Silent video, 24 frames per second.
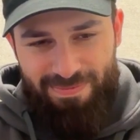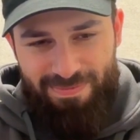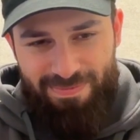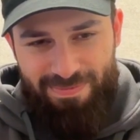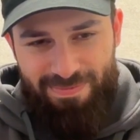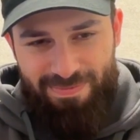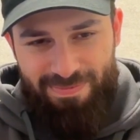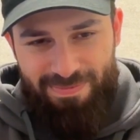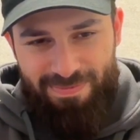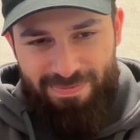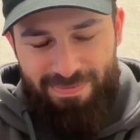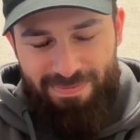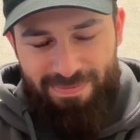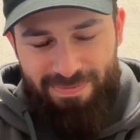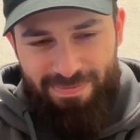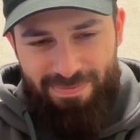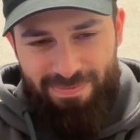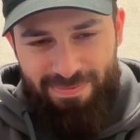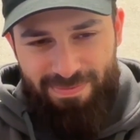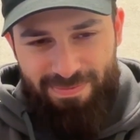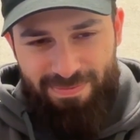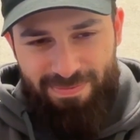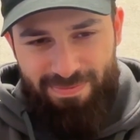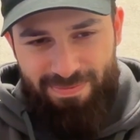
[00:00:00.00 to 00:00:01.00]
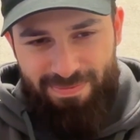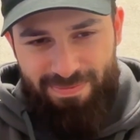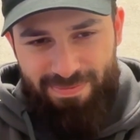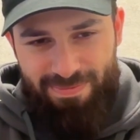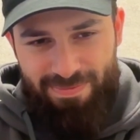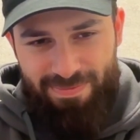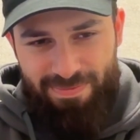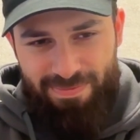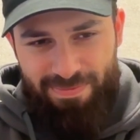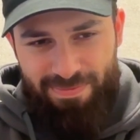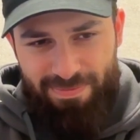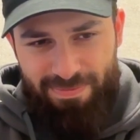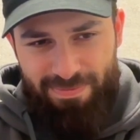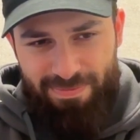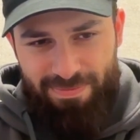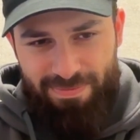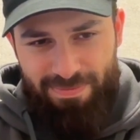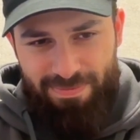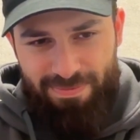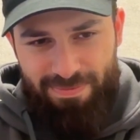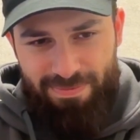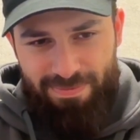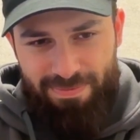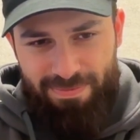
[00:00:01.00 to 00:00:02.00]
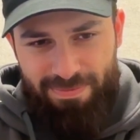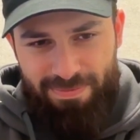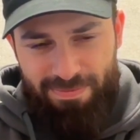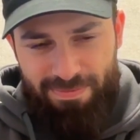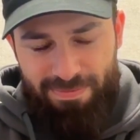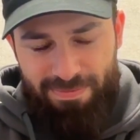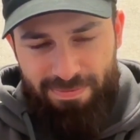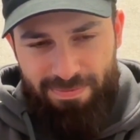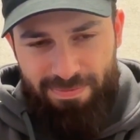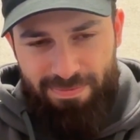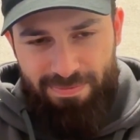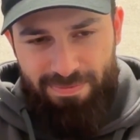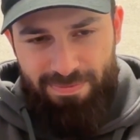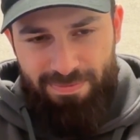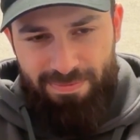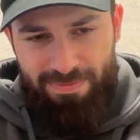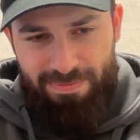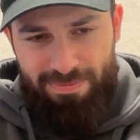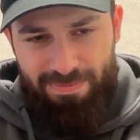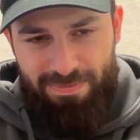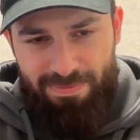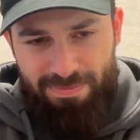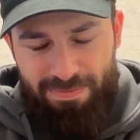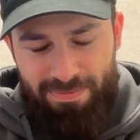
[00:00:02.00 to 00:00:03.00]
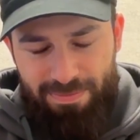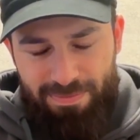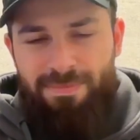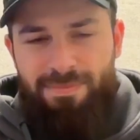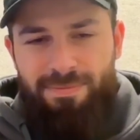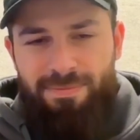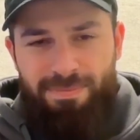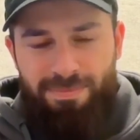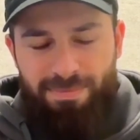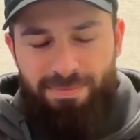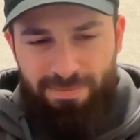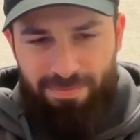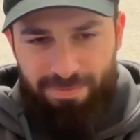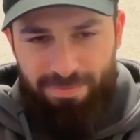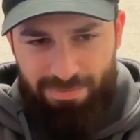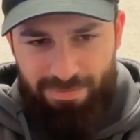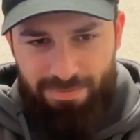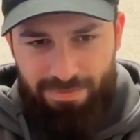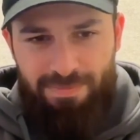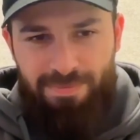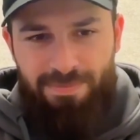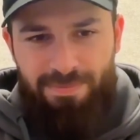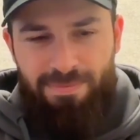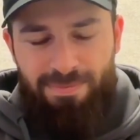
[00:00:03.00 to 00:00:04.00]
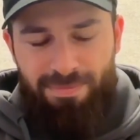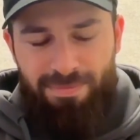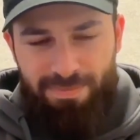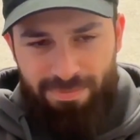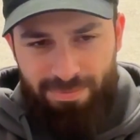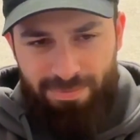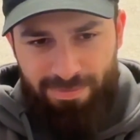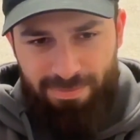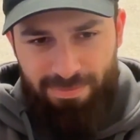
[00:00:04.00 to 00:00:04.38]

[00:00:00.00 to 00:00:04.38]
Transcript: This person isn't speaking.